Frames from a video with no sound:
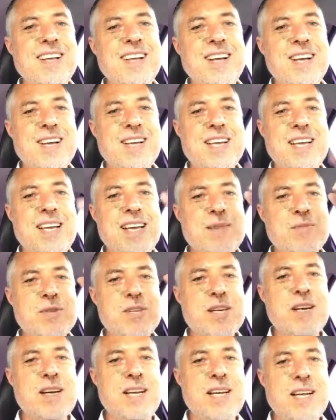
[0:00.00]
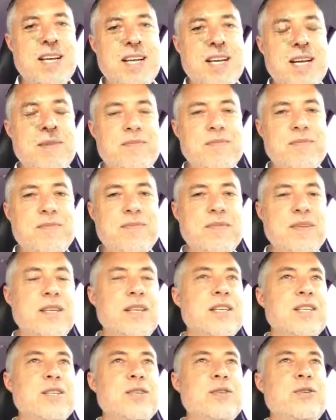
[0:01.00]
Okay, I'm sorry, I'm
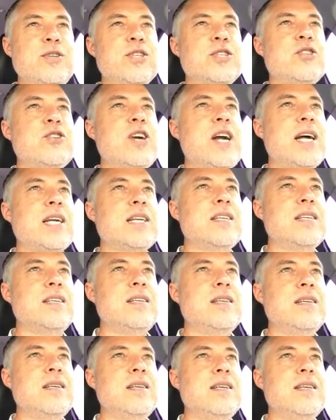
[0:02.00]
too distracted.